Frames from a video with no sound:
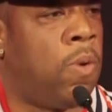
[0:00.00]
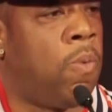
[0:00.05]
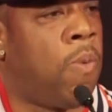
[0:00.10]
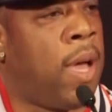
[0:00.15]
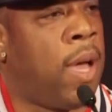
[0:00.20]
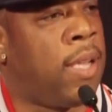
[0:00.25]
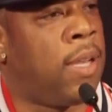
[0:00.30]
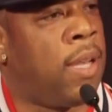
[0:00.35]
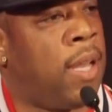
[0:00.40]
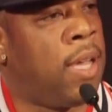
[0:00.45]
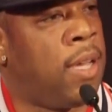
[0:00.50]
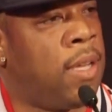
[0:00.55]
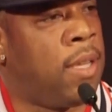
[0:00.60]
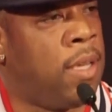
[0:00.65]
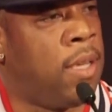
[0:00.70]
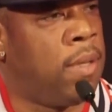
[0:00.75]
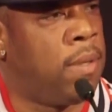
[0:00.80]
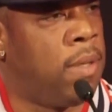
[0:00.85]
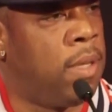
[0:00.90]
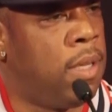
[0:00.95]
white
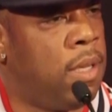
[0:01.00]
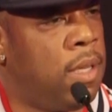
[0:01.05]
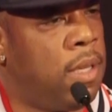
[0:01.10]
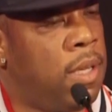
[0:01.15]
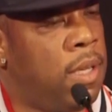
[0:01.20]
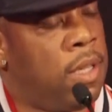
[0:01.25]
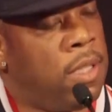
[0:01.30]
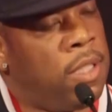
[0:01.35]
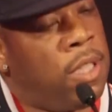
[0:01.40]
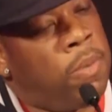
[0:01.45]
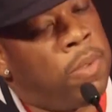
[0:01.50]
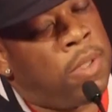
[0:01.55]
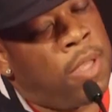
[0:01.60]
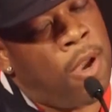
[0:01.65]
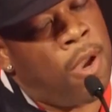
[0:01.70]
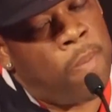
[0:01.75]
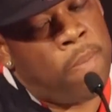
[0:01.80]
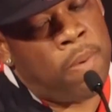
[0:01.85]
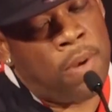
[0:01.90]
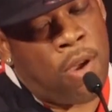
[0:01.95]
lady, and she was
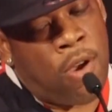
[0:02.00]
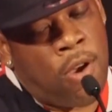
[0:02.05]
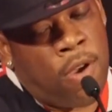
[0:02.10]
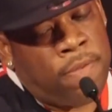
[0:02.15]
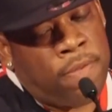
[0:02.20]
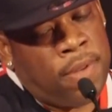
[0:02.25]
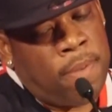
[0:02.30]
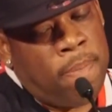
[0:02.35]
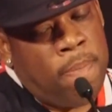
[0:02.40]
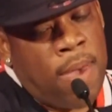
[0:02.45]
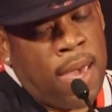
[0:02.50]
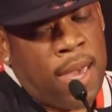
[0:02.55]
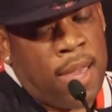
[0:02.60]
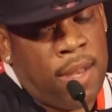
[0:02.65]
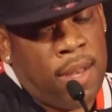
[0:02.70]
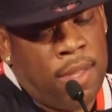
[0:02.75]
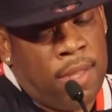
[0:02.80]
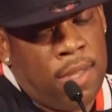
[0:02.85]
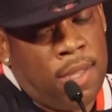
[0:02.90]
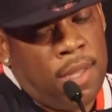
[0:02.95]
helping her off the bed.